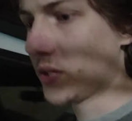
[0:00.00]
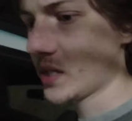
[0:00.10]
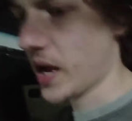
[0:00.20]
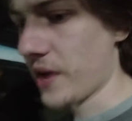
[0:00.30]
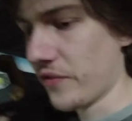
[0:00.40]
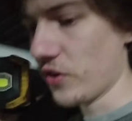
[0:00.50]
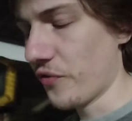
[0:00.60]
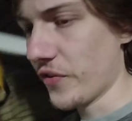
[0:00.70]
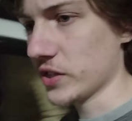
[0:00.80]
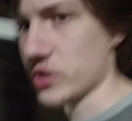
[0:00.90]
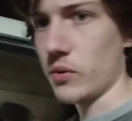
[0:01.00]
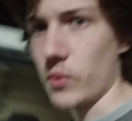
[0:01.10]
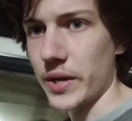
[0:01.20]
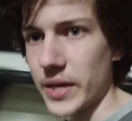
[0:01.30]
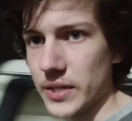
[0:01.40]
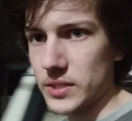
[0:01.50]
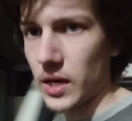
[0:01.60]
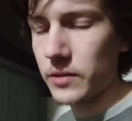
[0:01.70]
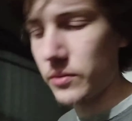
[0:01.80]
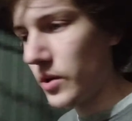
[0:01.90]
and say a few things that I want to get
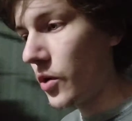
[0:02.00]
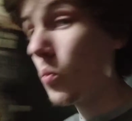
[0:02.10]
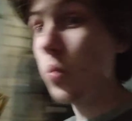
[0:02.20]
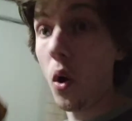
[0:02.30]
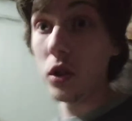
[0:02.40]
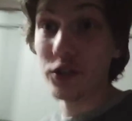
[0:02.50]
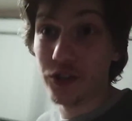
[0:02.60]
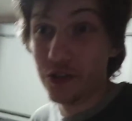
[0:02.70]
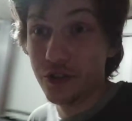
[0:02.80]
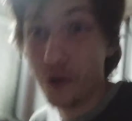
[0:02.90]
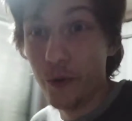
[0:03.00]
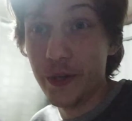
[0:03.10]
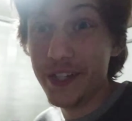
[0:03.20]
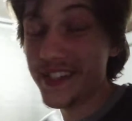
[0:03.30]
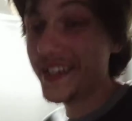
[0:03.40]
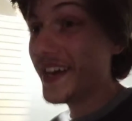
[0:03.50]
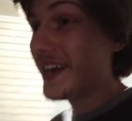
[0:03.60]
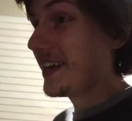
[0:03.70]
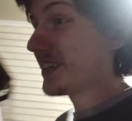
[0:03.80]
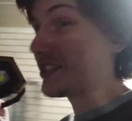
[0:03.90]
done while it's on the hoist.
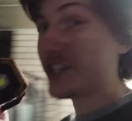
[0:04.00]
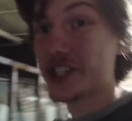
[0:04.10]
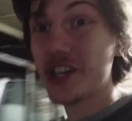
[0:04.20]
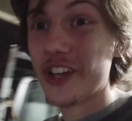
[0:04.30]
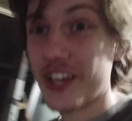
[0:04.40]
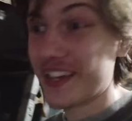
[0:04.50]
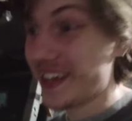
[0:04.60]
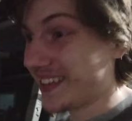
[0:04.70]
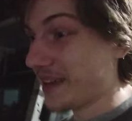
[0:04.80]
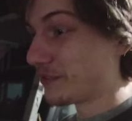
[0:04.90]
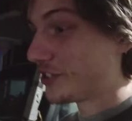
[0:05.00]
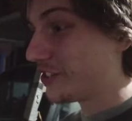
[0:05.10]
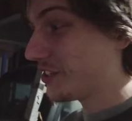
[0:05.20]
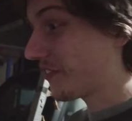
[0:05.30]
Just so I can get them to do the